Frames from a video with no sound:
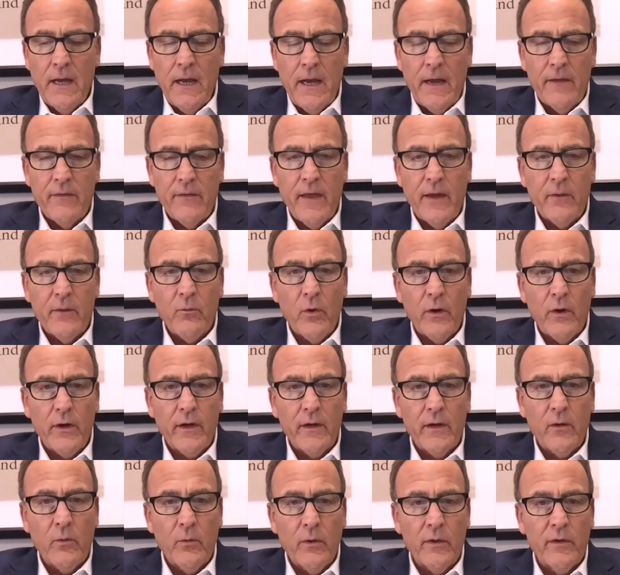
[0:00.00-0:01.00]
and then we're
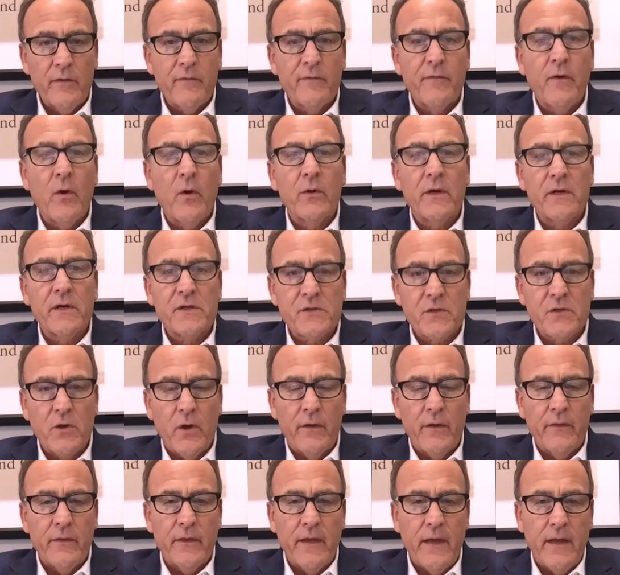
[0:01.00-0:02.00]
going to really focus
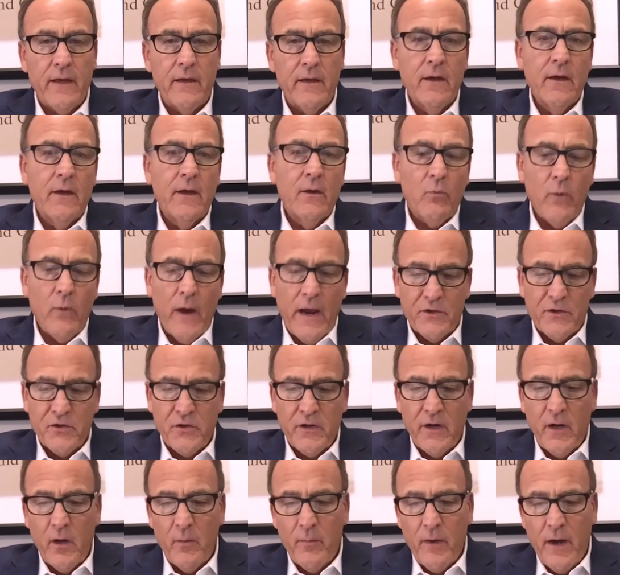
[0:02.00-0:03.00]
on the
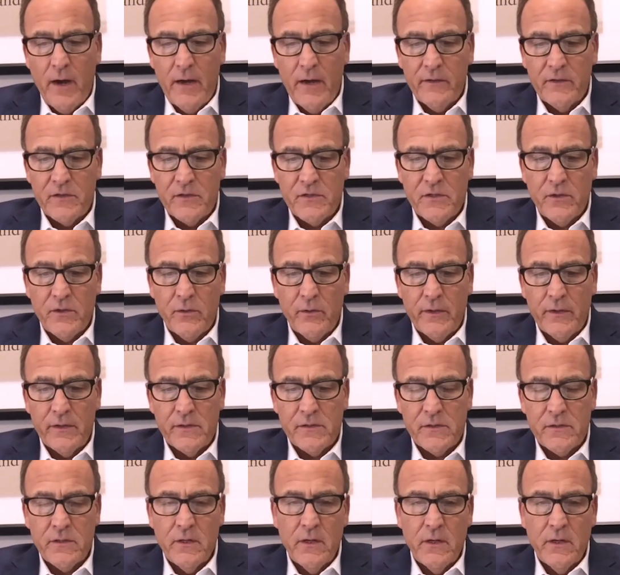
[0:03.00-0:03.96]
rationale behind the series.